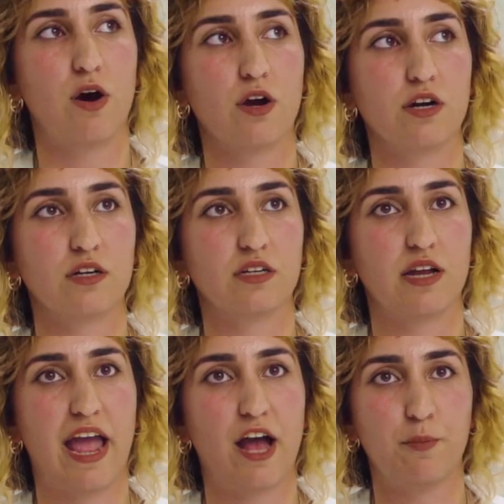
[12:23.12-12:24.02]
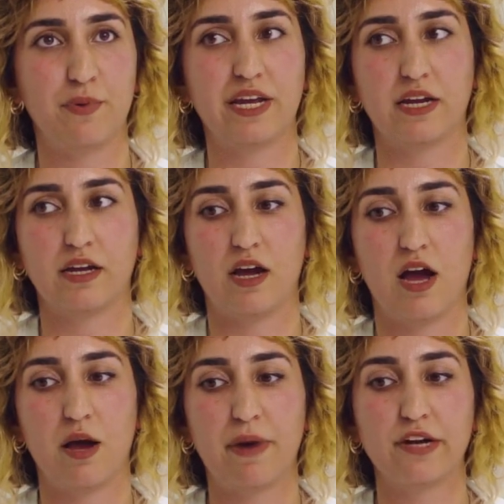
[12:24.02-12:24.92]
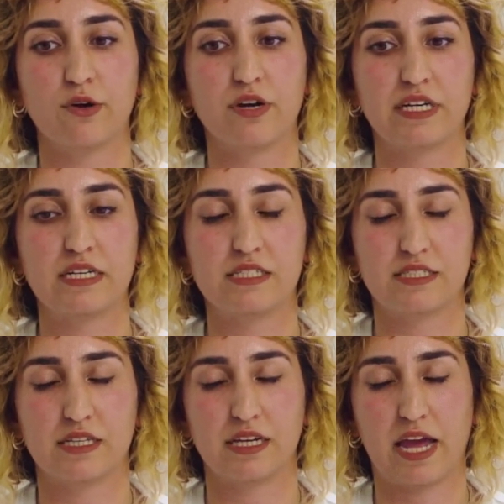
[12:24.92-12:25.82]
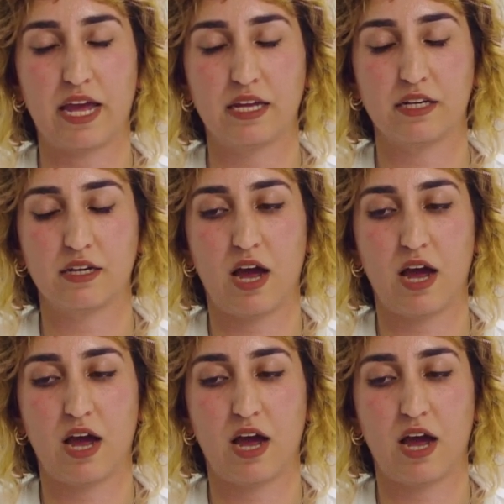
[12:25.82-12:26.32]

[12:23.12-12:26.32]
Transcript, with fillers: are helping uh, minorities get